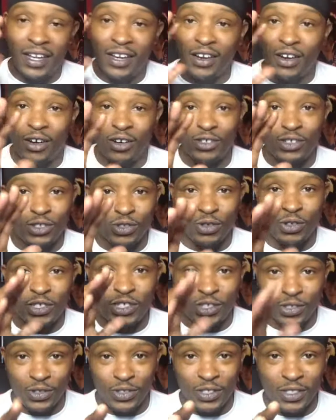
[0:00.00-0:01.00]
Long story
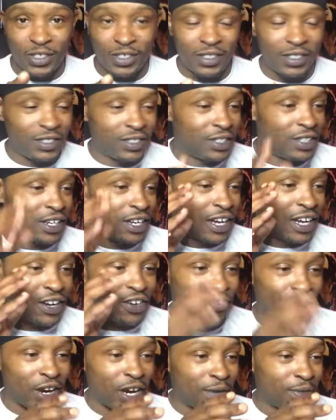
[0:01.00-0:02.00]
short, I
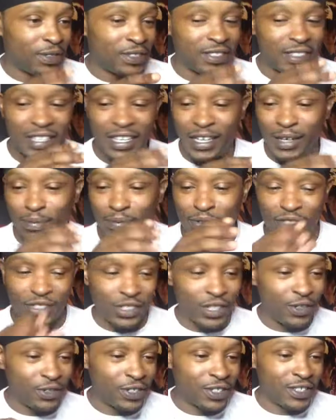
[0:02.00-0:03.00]
grabbed this damn
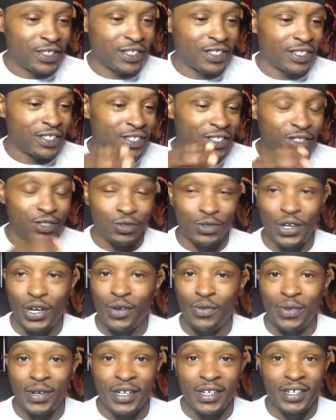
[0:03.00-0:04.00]
PreSonus Studio
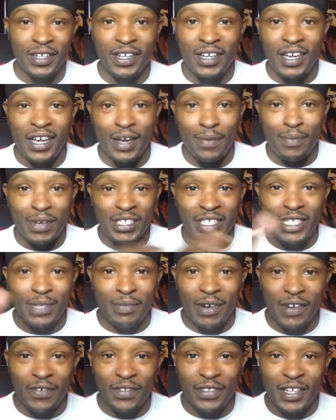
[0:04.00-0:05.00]
One and messed up
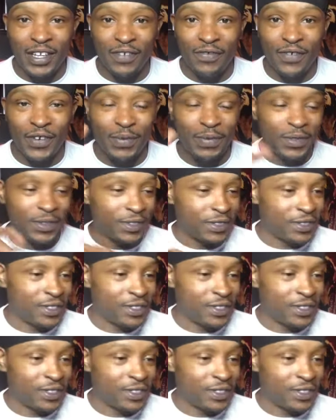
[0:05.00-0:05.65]
everything for me.